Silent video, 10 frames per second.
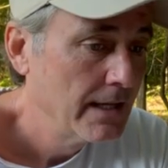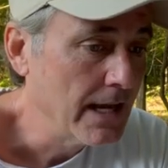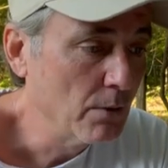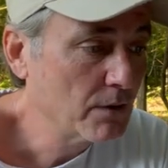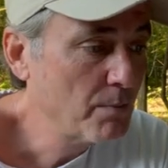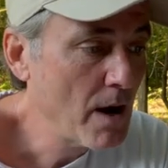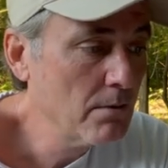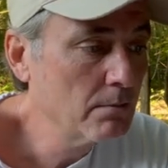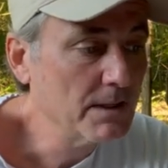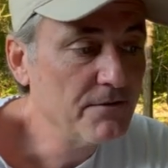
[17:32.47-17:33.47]
It was
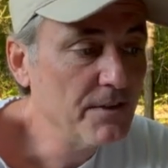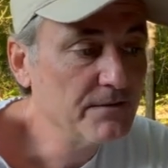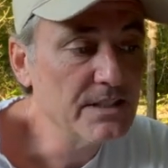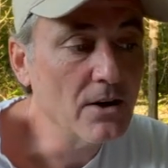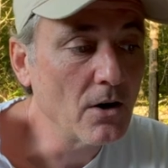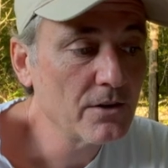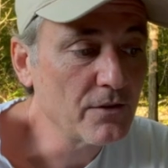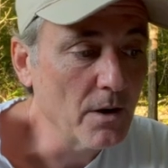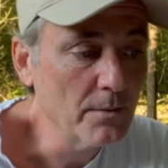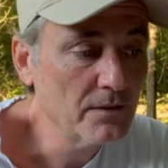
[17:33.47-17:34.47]
probably 50 yards
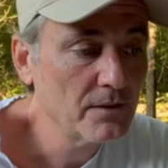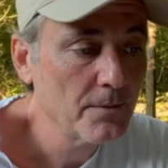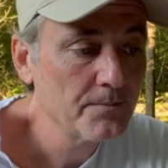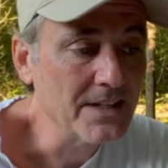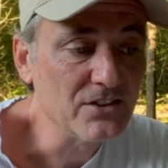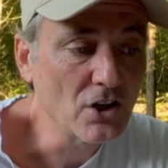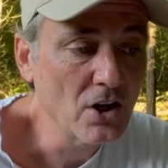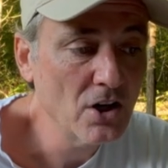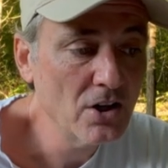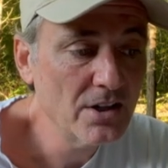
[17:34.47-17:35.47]
from us. It
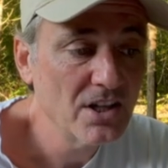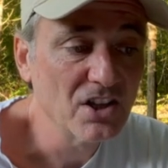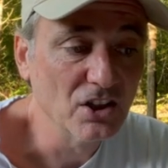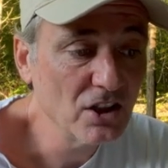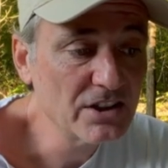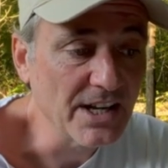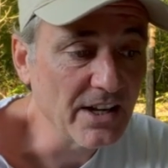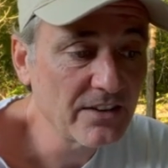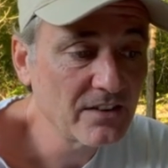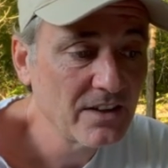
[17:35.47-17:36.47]
turned, looked at
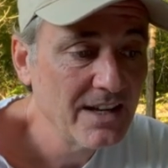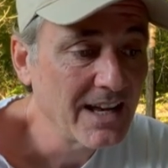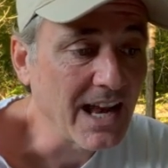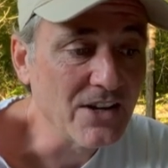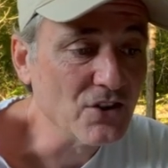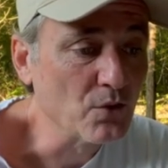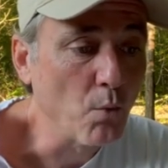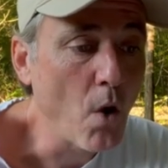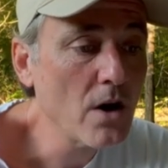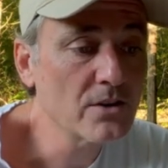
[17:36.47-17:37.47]
us, and just
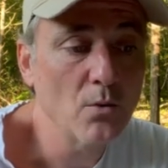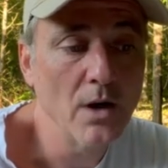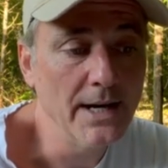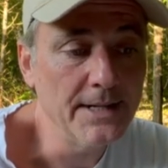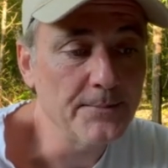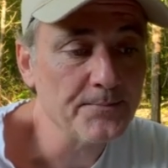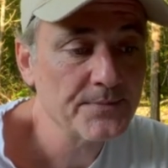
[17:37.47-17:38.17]
walked away.